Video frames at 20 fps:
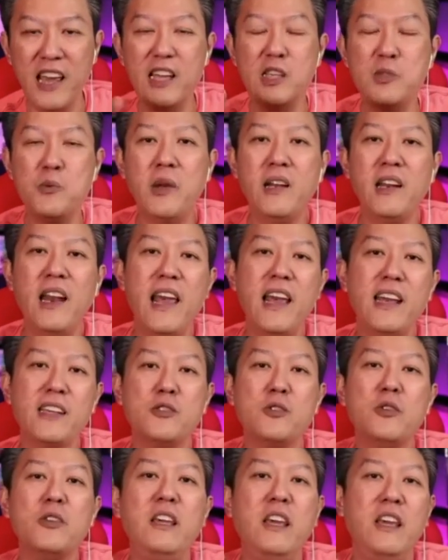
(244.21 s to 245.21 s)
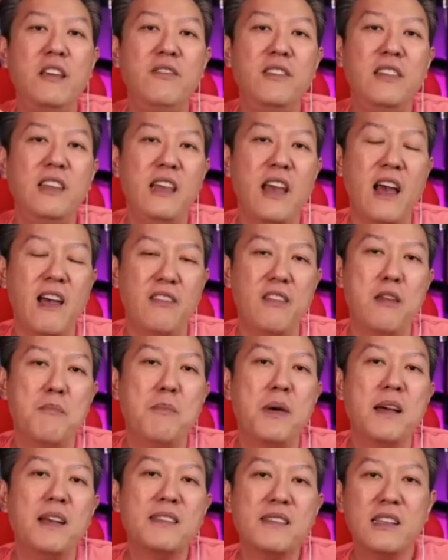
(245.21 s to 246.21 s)
as well as to give the other
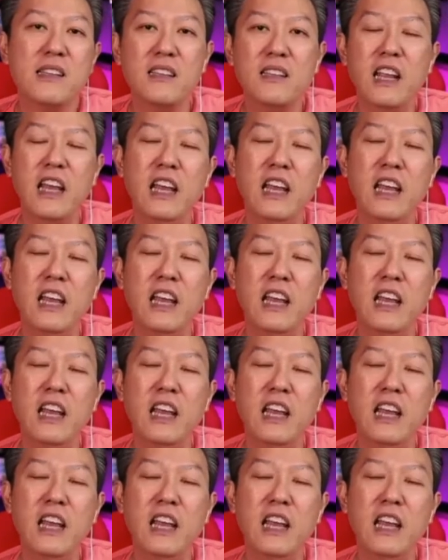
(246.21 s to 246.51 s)
person